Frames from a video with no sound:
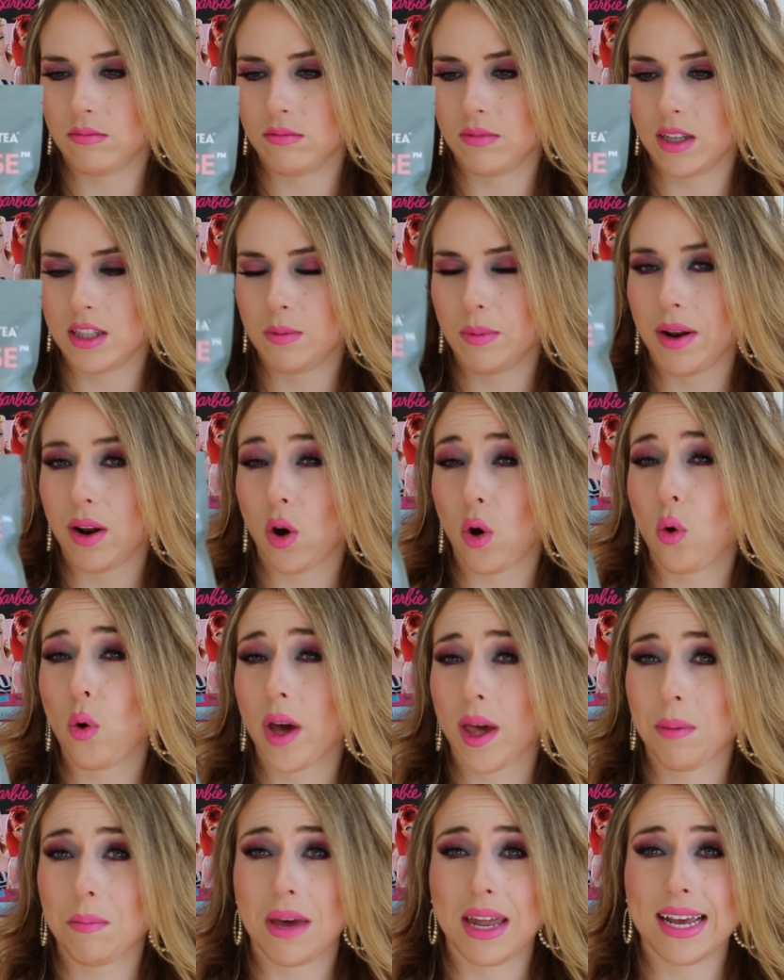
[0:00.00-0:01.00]
It's been a
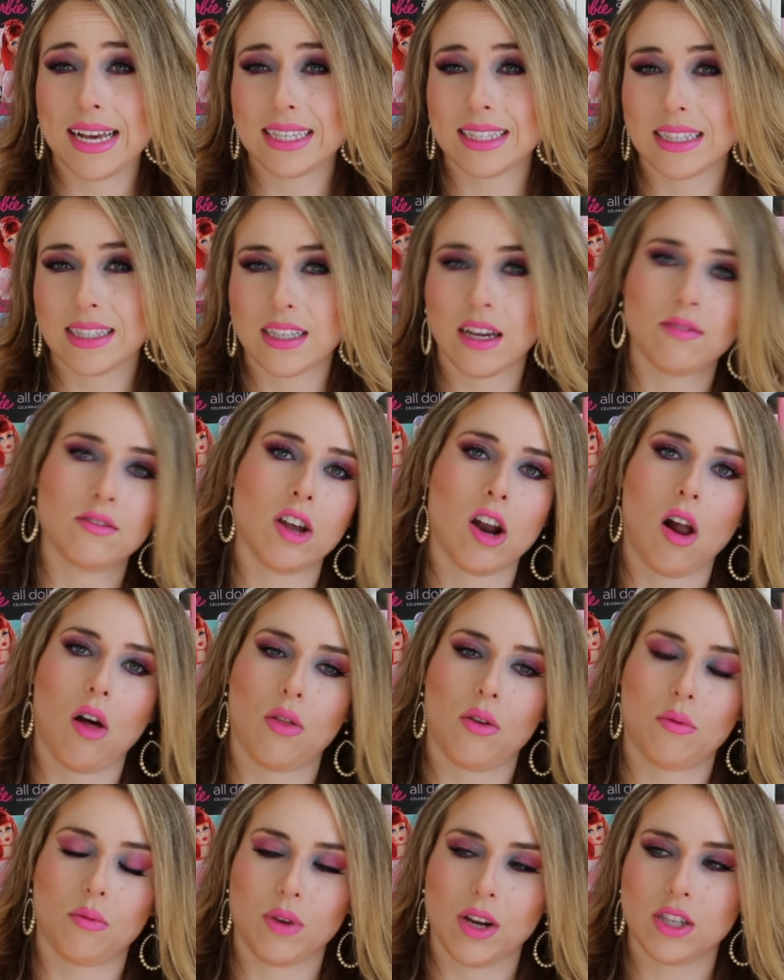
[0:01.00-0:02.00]
quick minute since I've done all
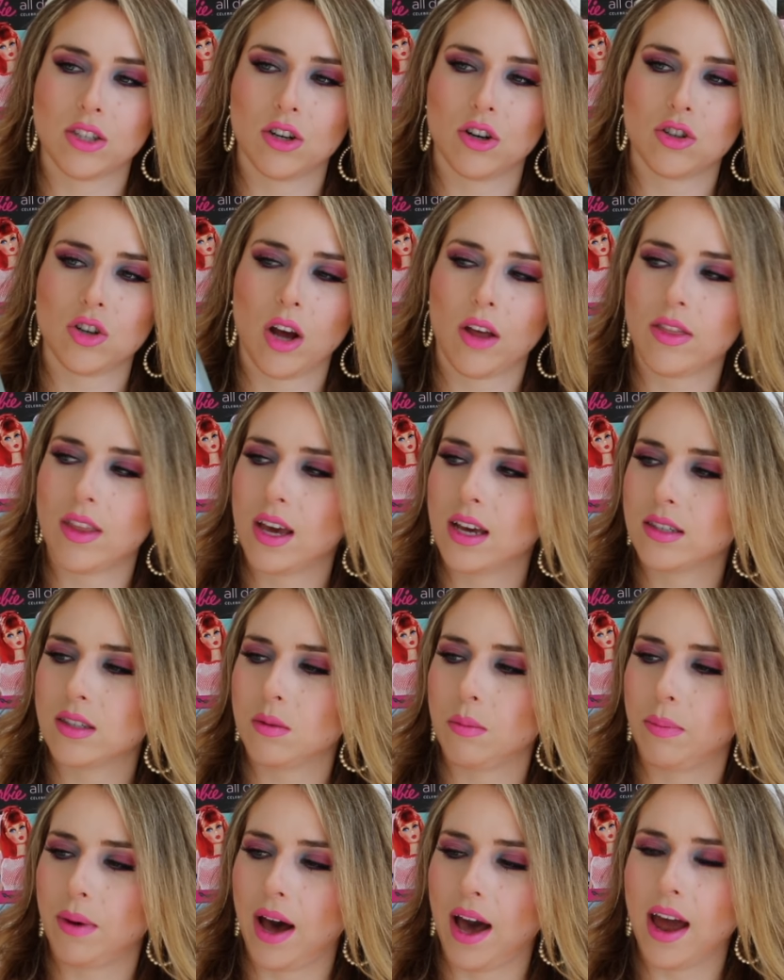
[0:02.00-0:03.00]
the research on this,
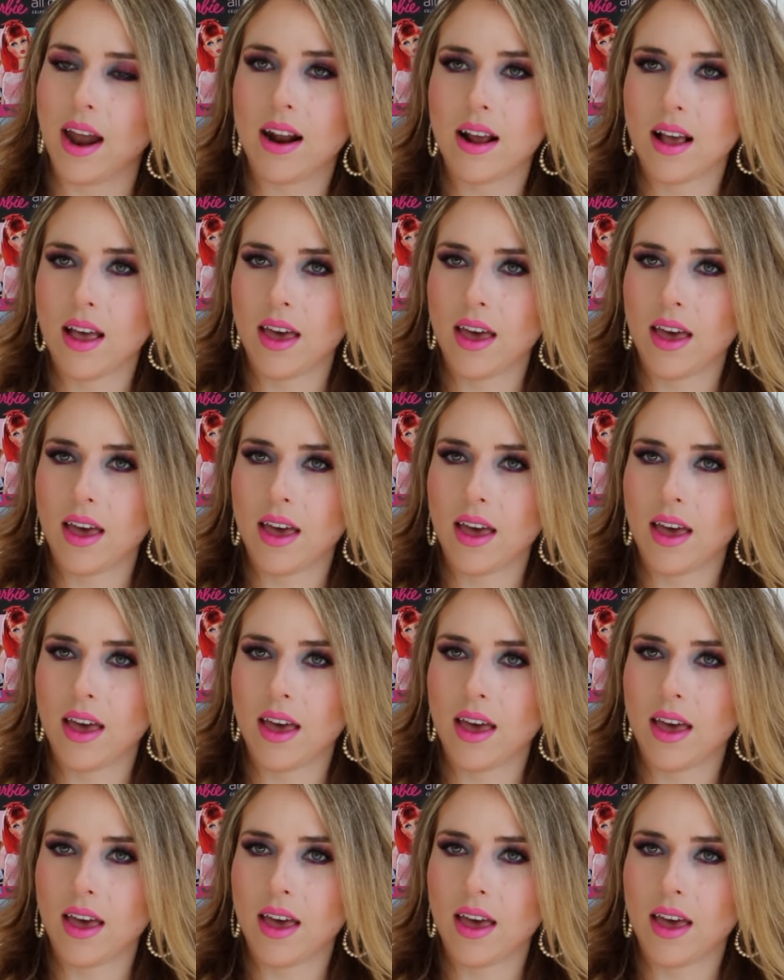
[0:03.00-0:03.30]
but